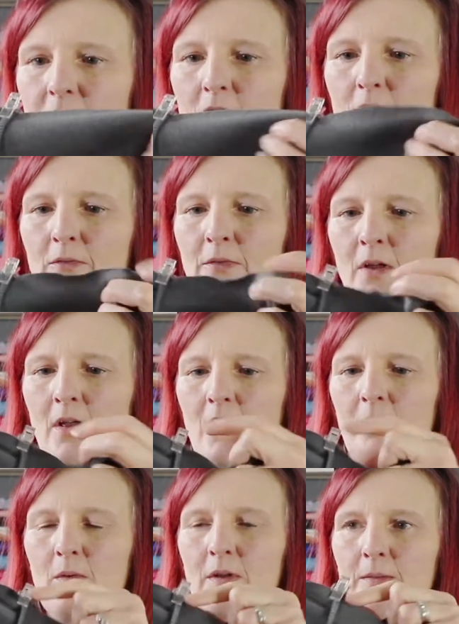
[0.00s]
off
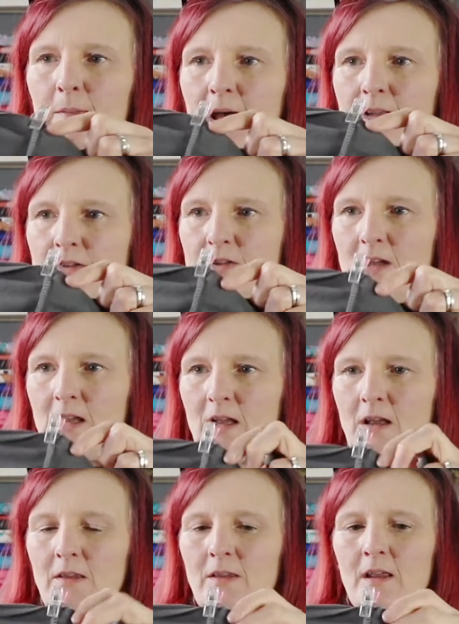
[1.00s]
with
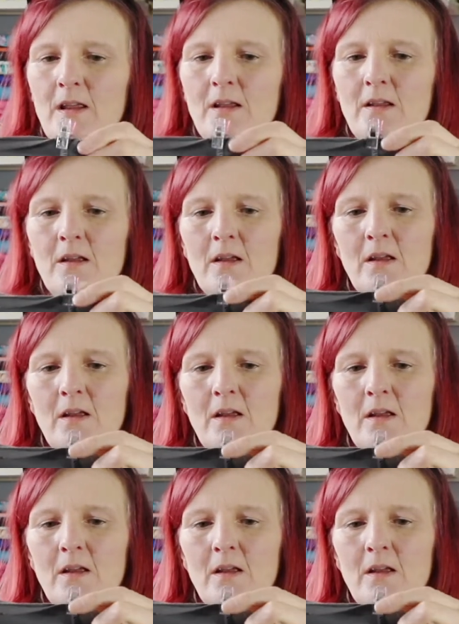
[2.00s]
matching the